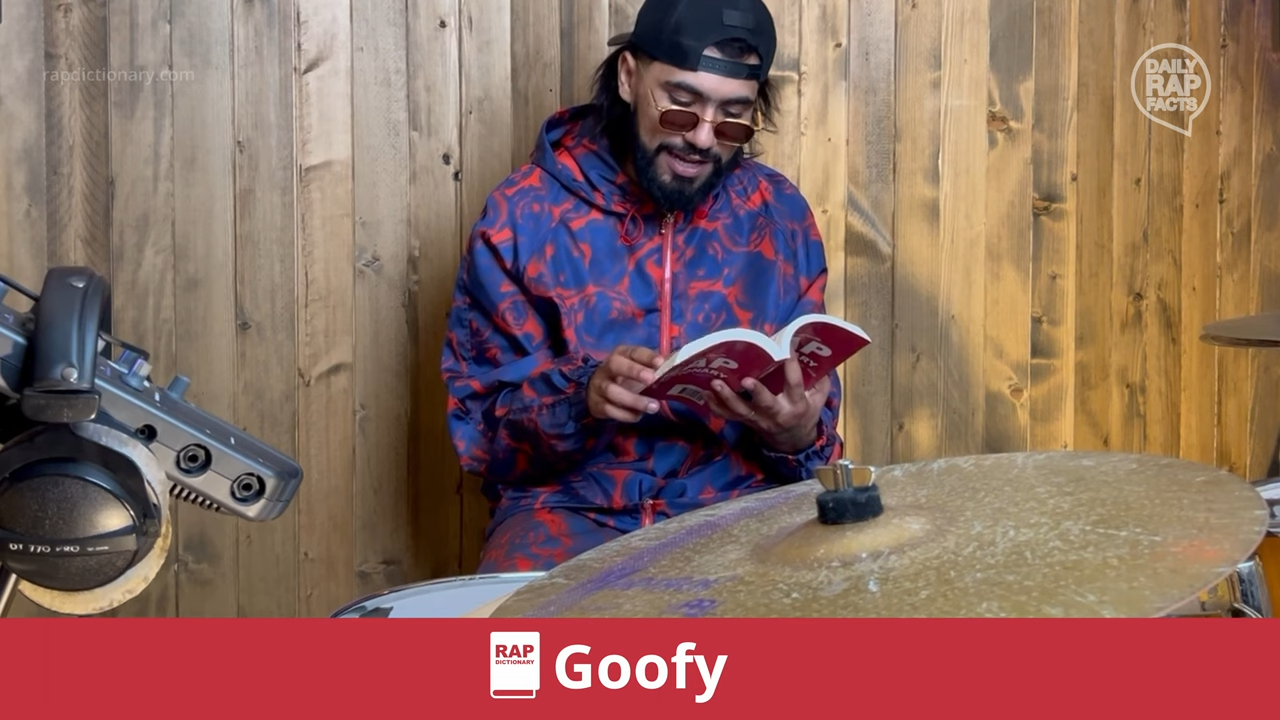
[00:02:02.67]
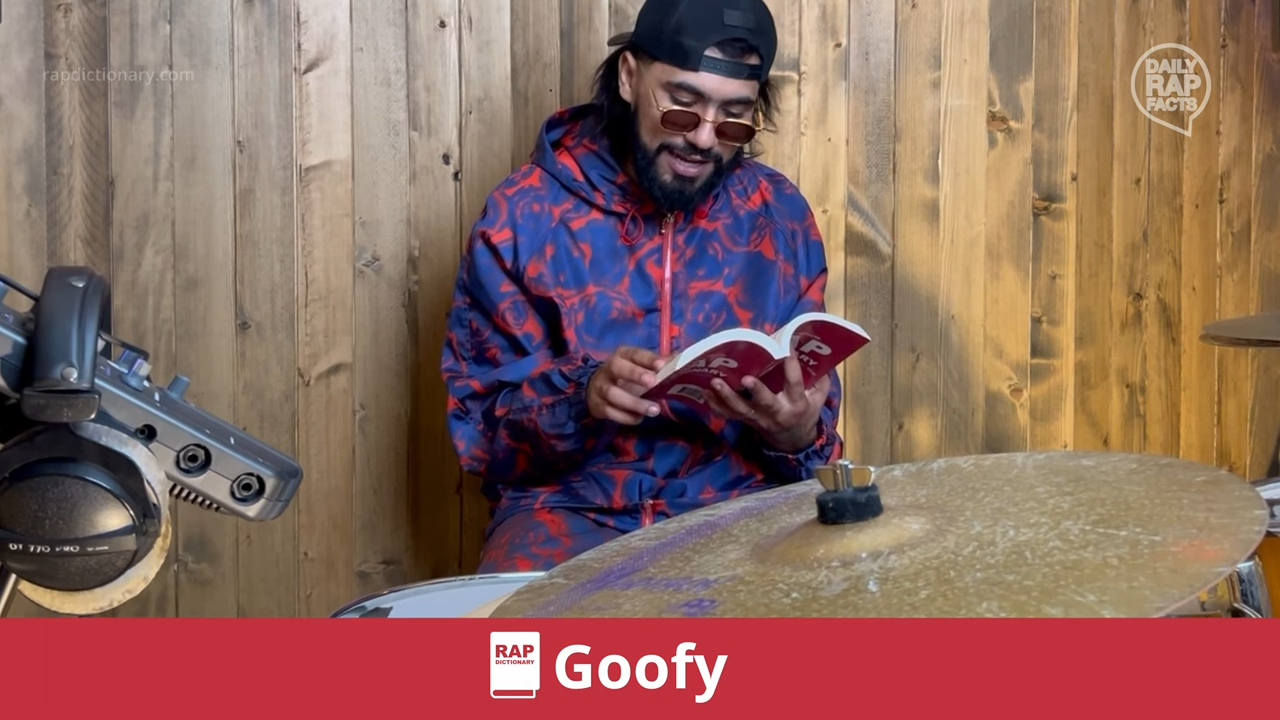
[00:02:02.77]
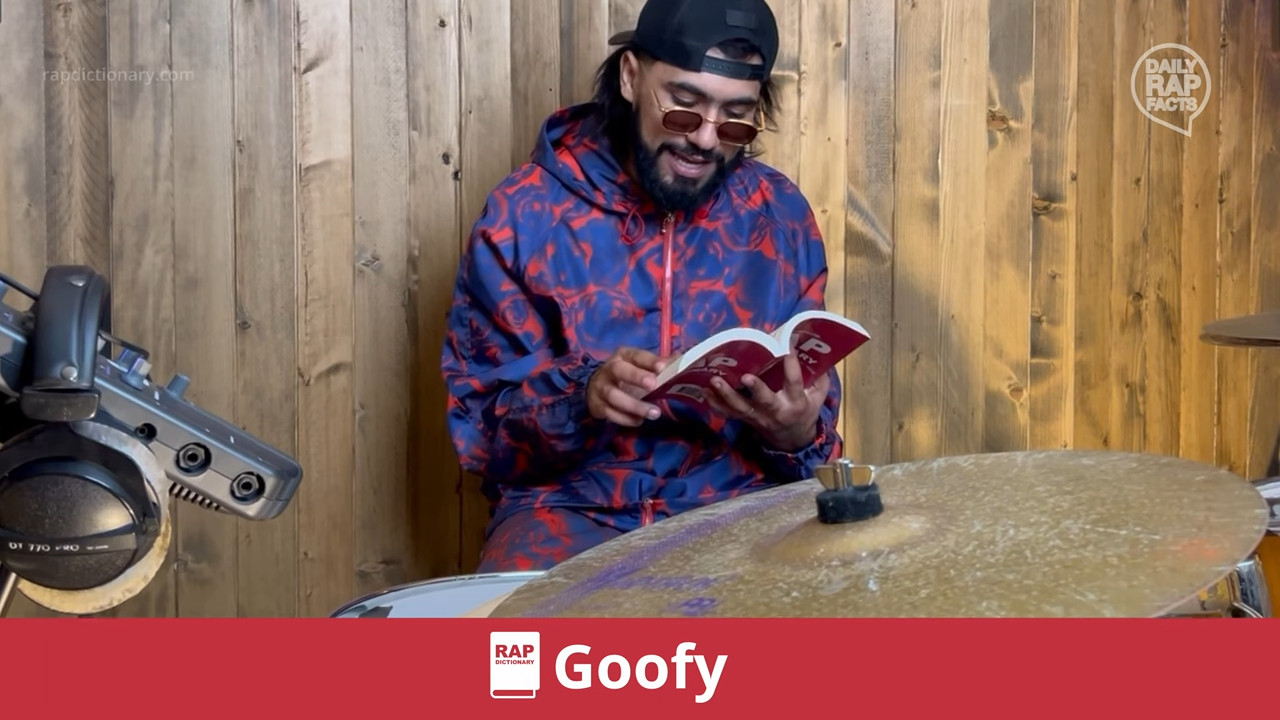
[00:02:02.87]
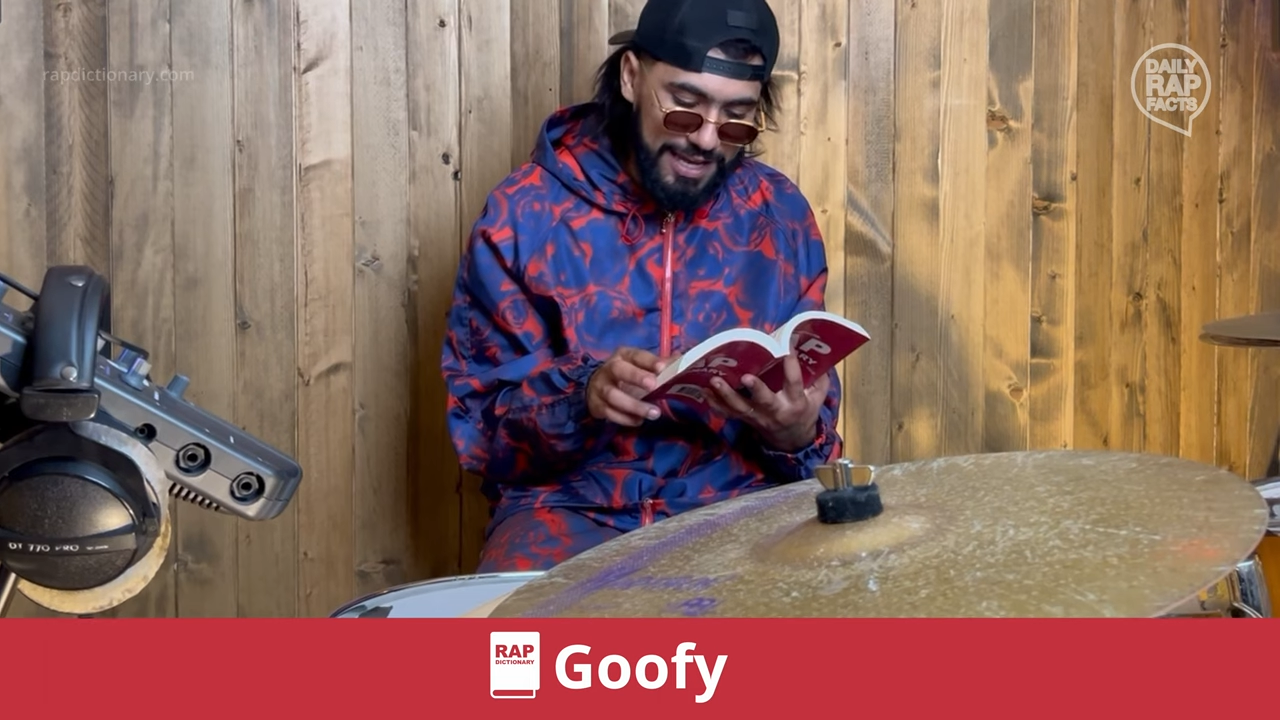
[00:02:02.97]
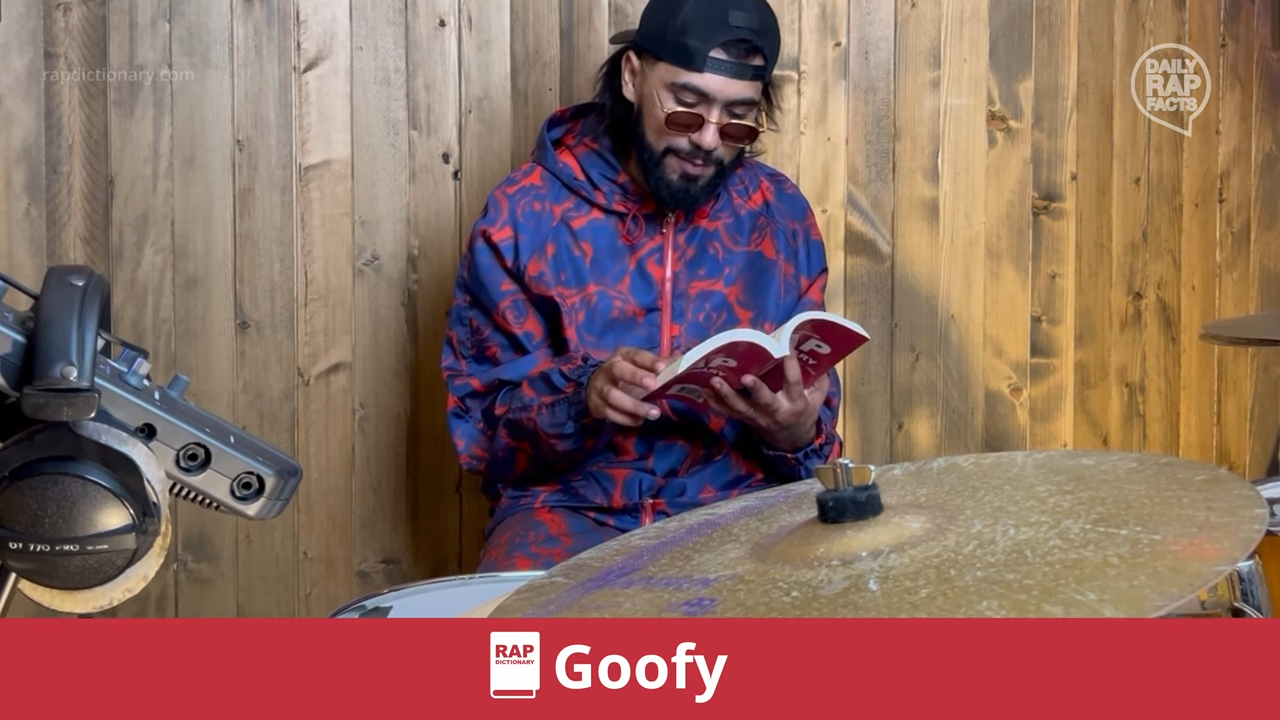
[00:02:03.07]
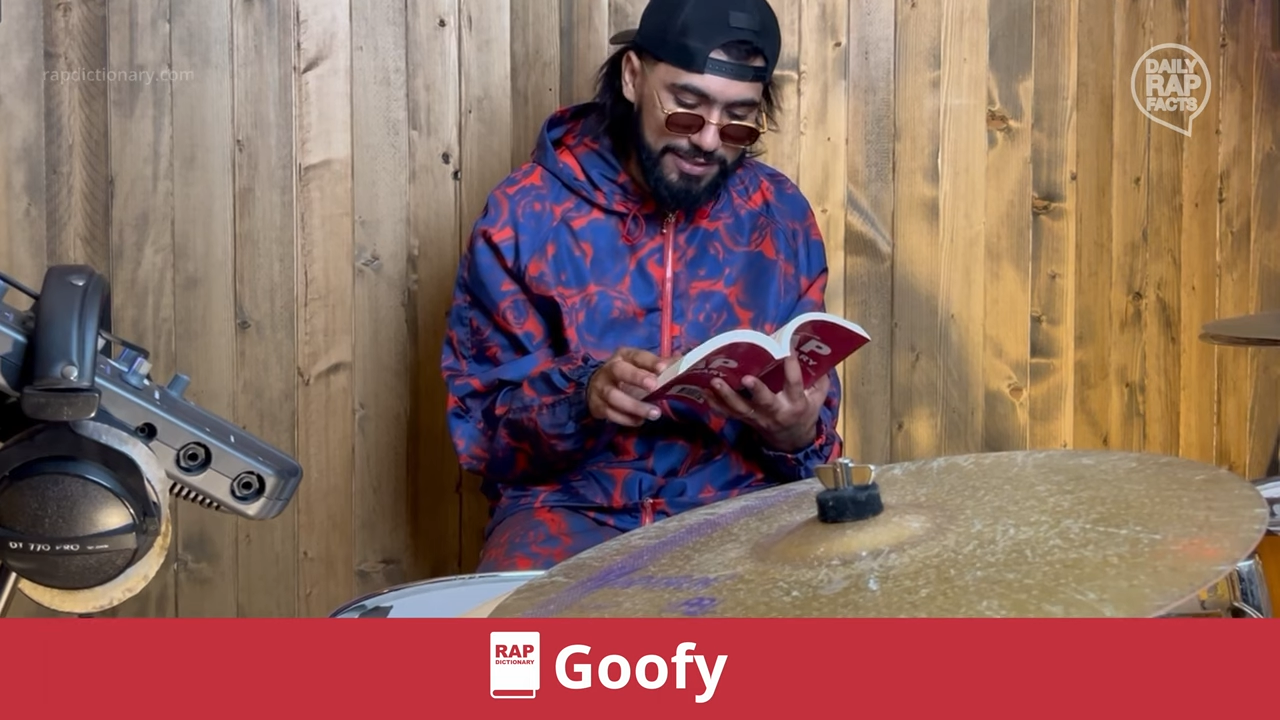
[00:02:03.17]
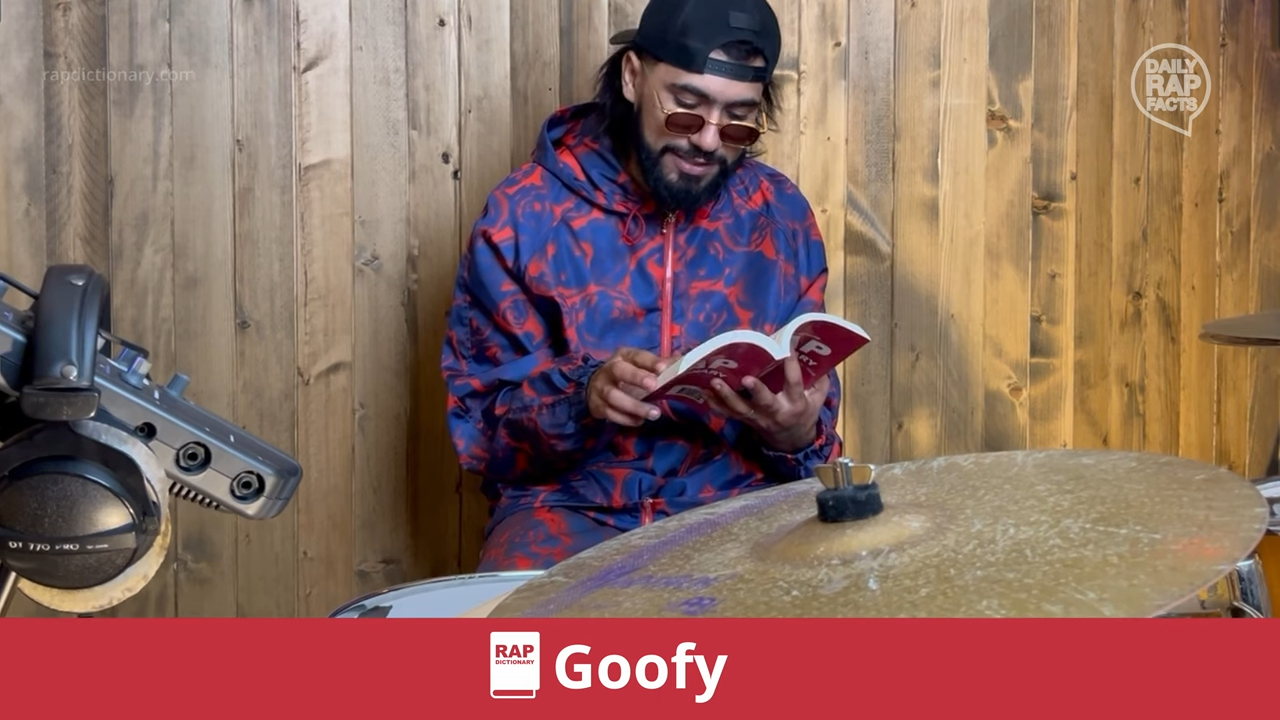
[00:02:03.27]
lame and